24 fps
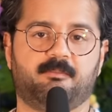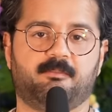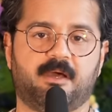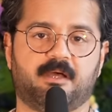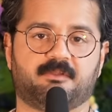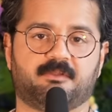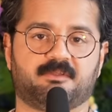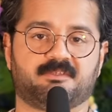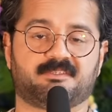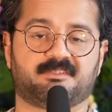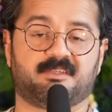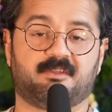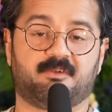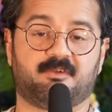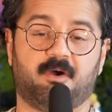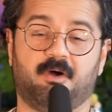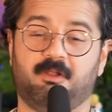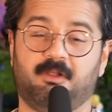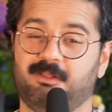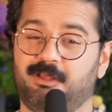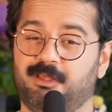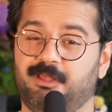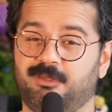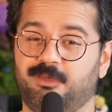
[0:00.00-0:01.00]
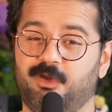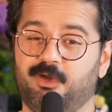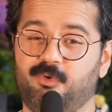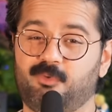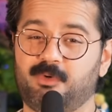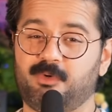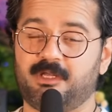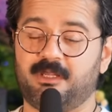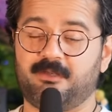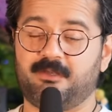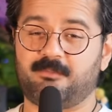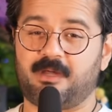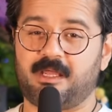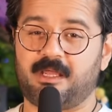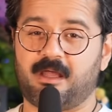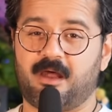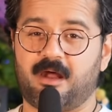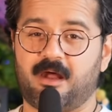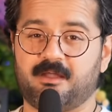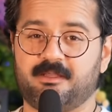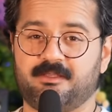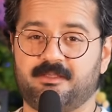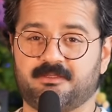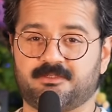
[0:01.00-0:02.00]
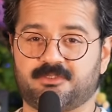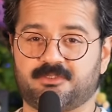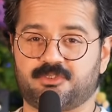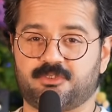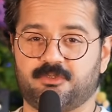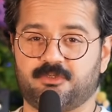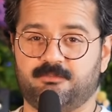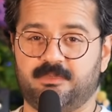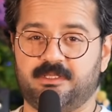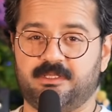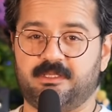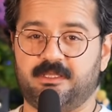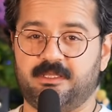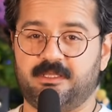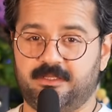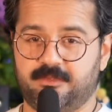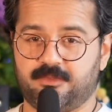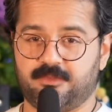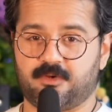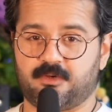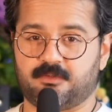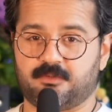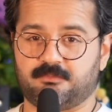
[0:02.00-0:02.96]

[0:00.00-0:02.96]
about this at all, and no one in my audience should be either.